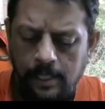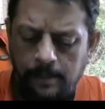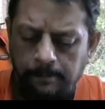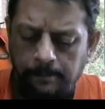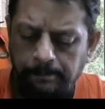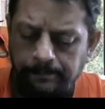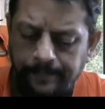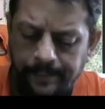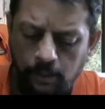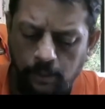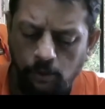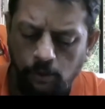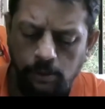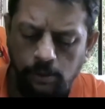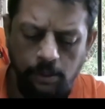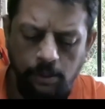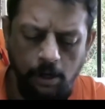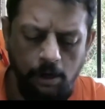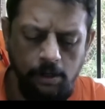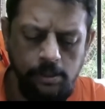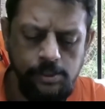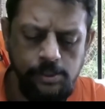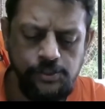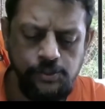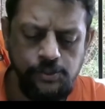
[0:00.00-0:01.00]
Behold,
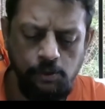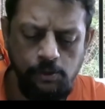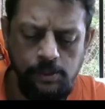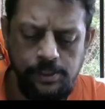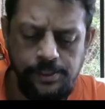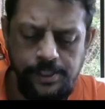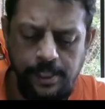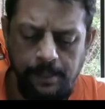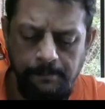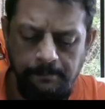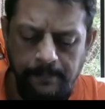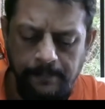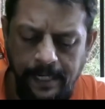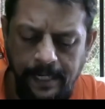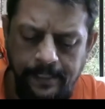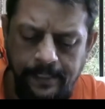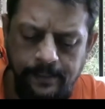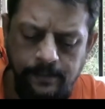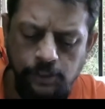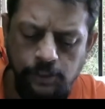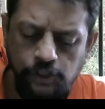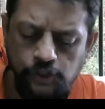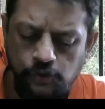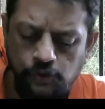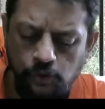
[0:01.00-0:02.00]
all souls are
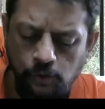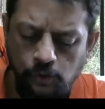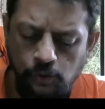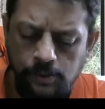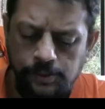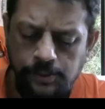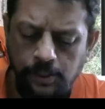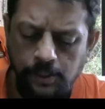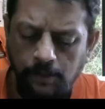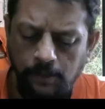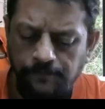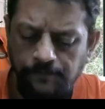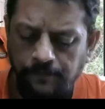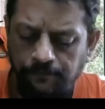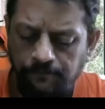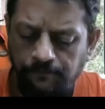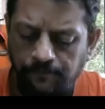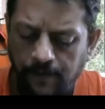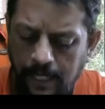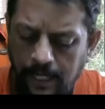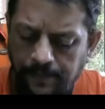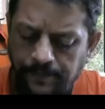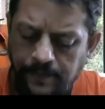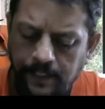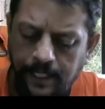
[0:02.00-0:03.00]
mine, the souls of the
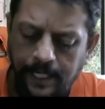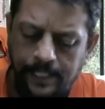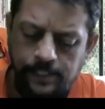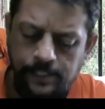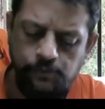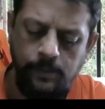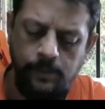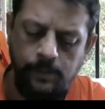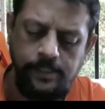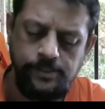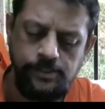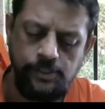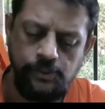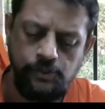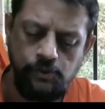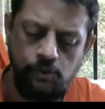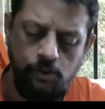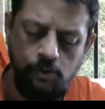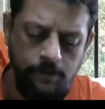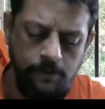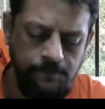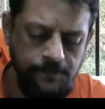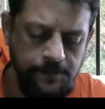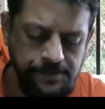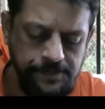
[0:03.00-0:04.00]
Father as well as the
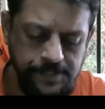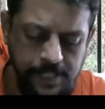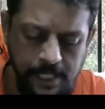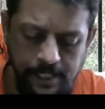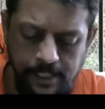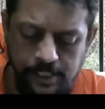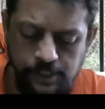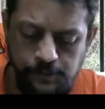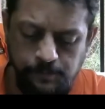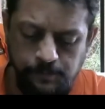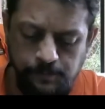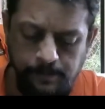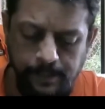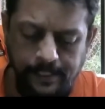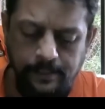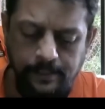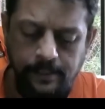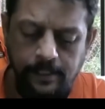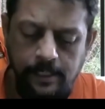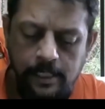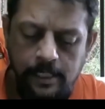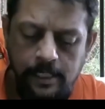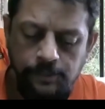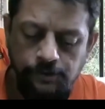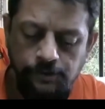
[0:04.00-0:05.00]
soul of the Son is mine.
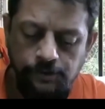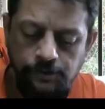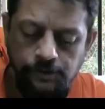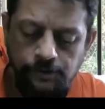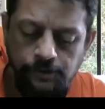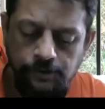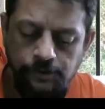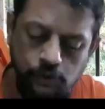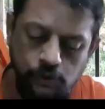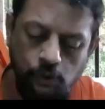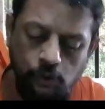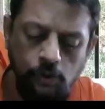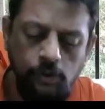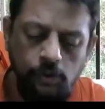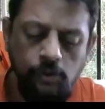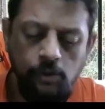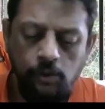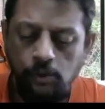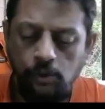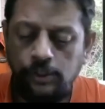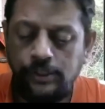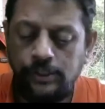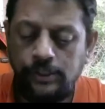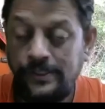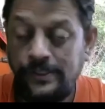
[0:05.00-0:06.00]
The soul
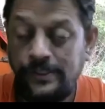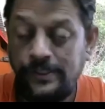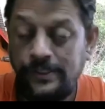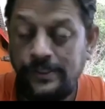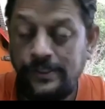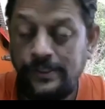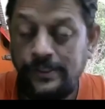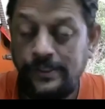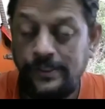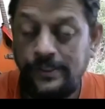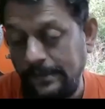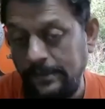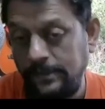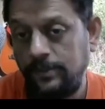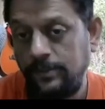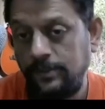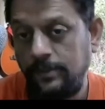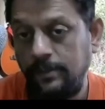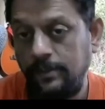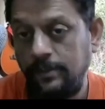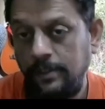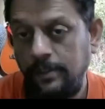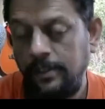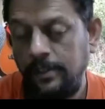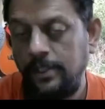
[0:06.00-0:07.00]
who sins
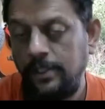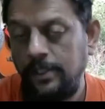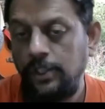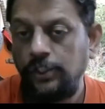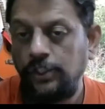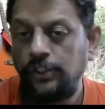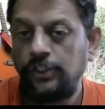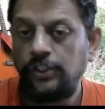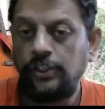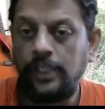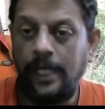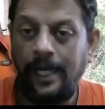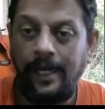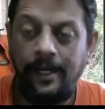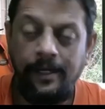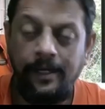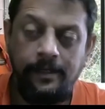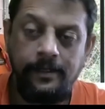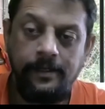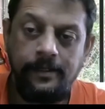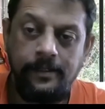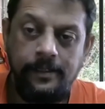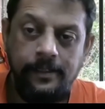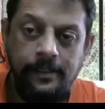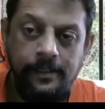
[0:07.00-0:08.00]
shall
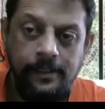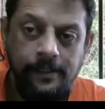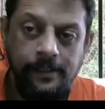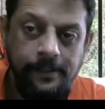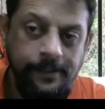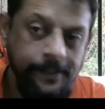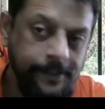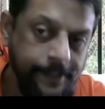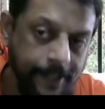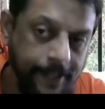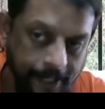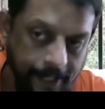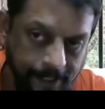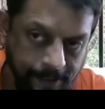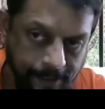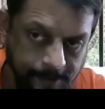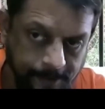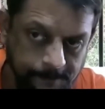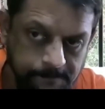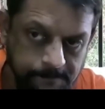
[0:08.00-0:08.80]
die.